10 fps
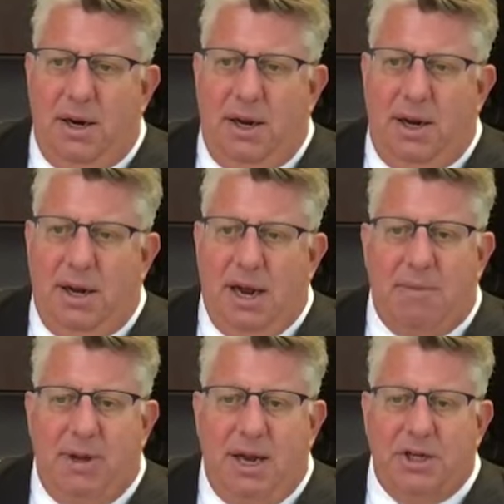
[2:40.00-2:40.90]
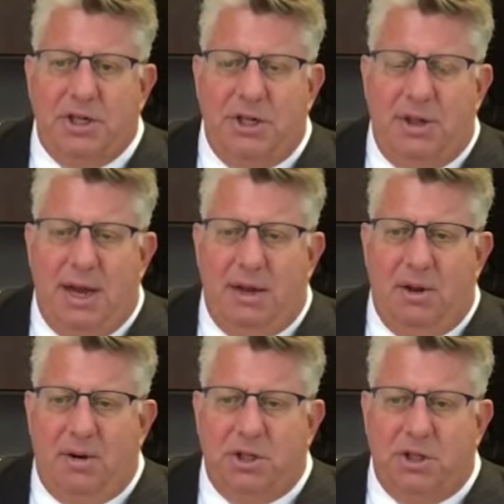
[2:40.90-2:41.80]
a obligation that
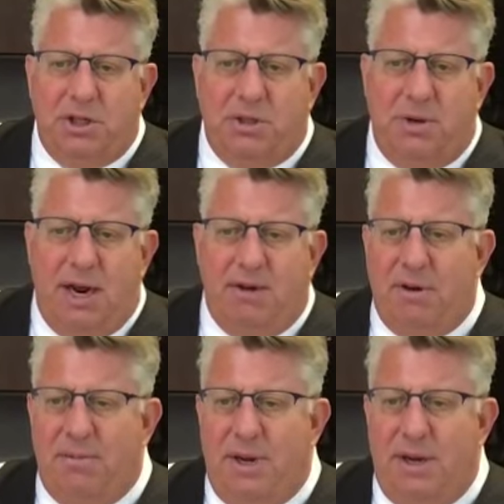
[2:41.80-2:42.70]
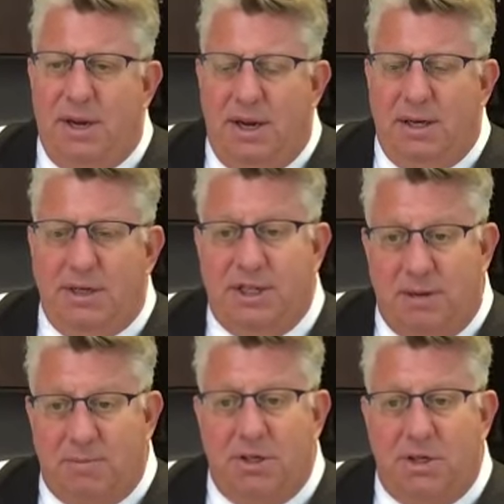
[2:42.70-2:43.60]
local churches would have to be
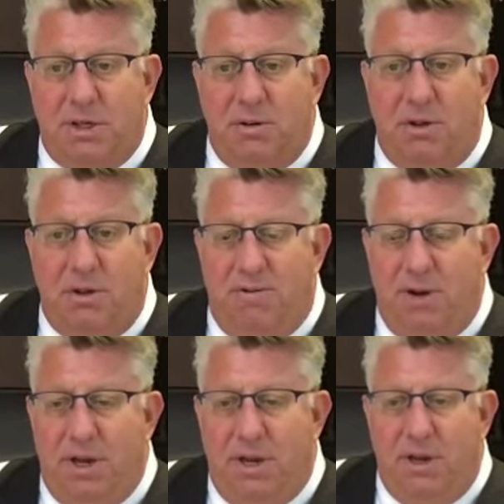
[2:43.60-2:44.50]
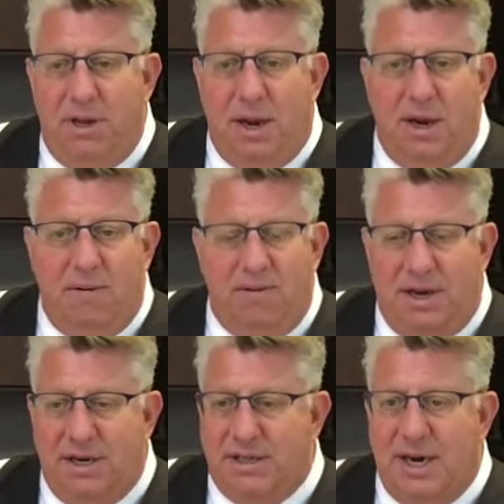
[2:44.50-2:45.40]
subject to if
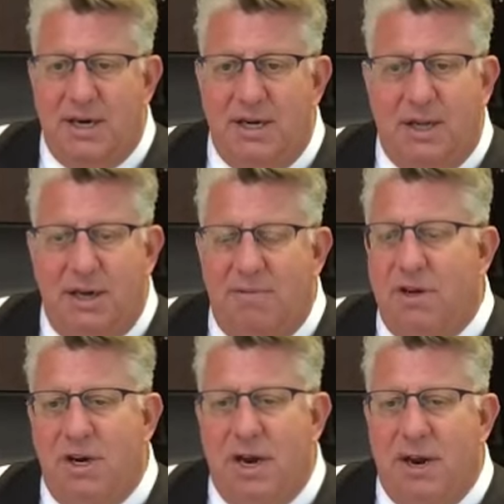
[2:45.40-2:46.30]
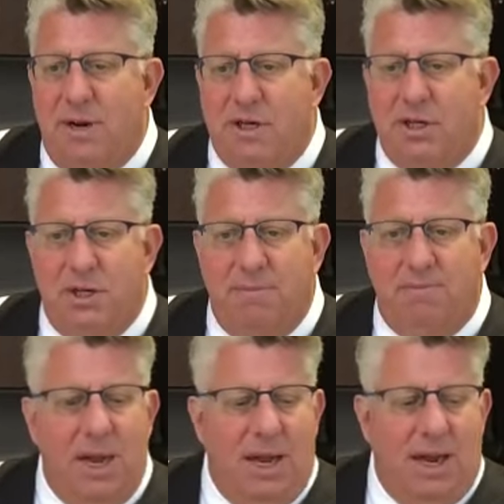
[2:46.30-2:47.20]
they decided to leave the denomination.